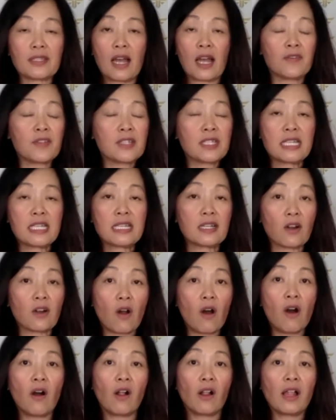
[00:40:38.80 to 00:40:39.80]
I've seen it
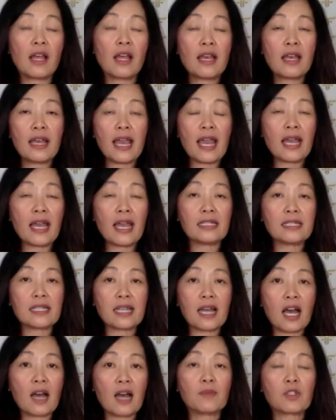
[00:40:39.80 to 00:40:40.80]
all. And
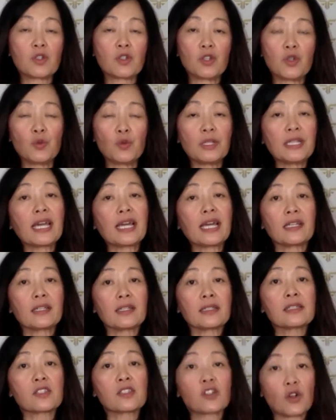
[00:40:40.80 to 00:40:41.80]
so you really got to
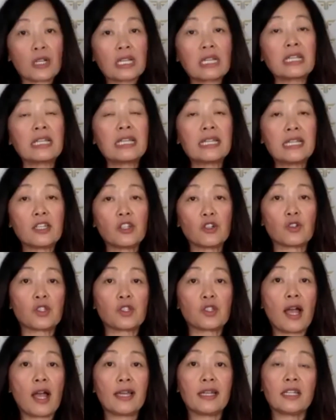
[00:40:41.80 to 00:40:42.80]
start cleaning your
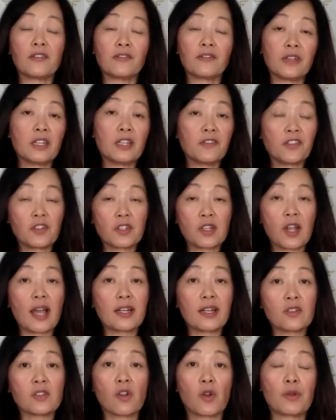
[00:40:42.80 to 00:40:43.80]
diet. And if your diet
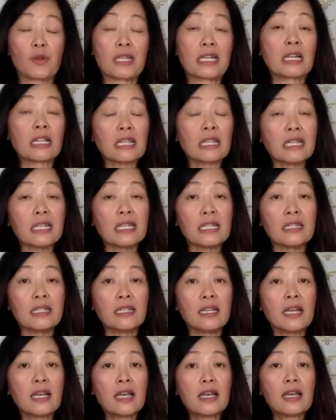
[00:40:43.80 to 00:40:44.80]
is already
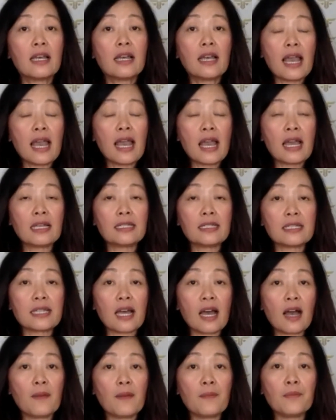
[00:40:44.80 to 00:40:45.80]
clean, and
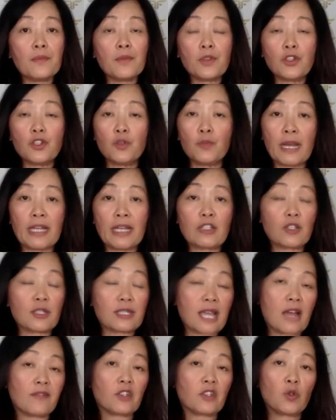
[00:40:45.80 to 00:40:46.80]
you might just
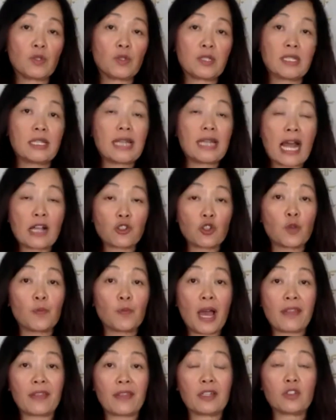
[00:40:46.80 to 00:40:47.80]
have to go see a
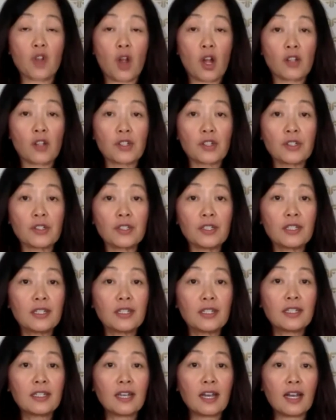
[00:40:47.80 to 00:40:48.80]
naturopathic doctor.
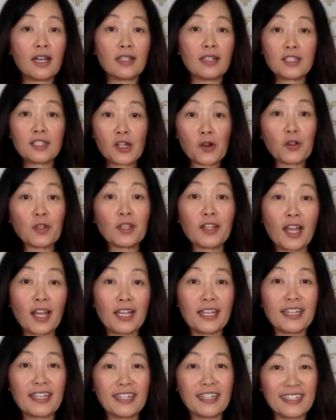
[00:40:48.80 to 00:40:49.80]
Daryl and
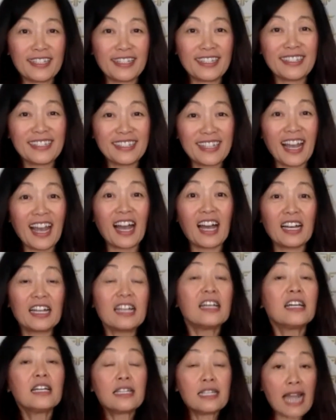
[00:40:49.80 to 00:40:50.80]
I, yeah,
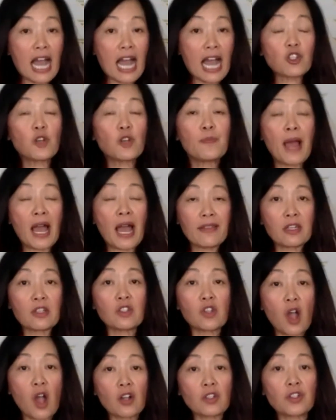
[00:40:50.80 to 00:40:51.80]
naturopathic
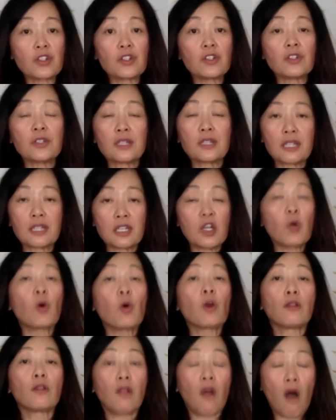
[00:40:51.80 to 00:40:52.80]
doctor can go a
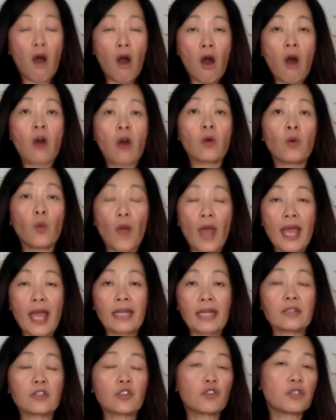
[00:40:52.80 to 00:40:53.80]
long
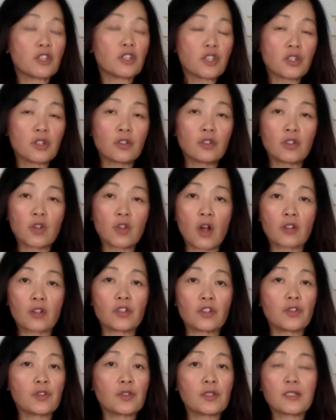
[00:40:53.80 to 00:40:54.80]
way. Traditional
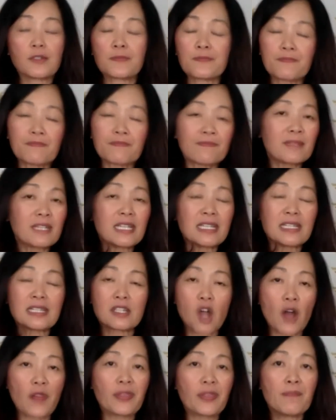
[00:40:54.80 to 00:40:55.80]
doctors is
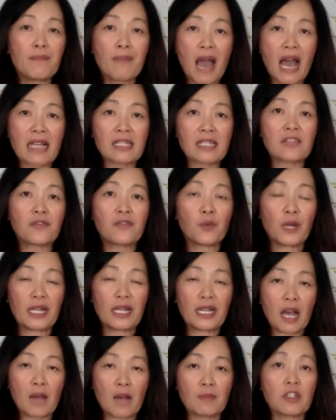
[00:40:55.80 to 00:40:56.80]
not the best when
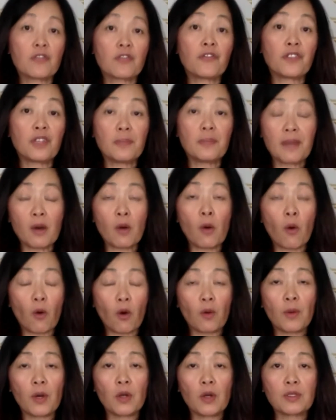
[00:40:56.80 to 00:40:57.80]
it comes to female
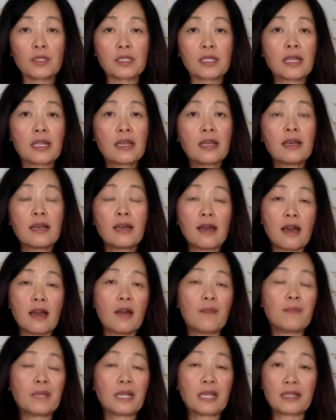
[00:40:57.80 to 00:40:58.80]
hormones,
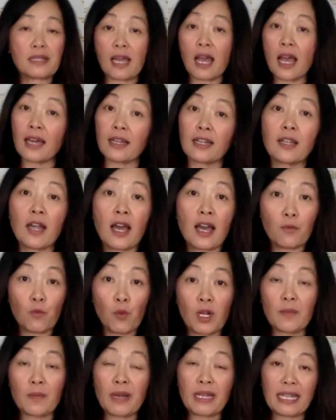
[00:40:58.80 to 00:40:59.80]
because I have
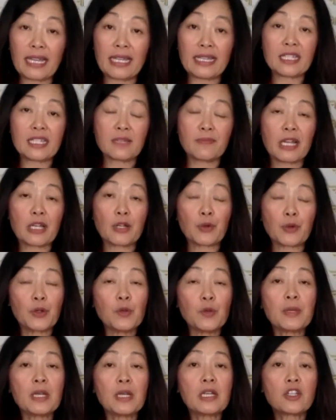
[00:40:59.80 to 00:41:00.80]
one of my ladies in my
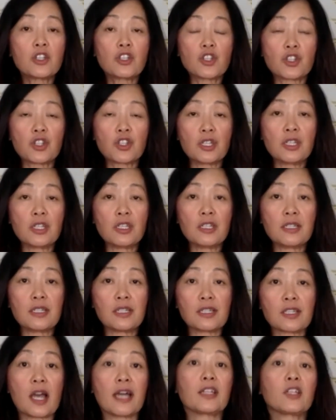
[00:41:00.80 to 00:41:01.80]
group. She
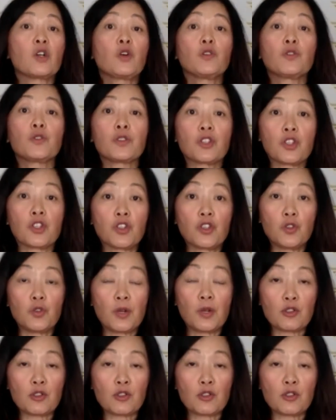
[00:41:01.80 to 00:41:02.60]
decided to go to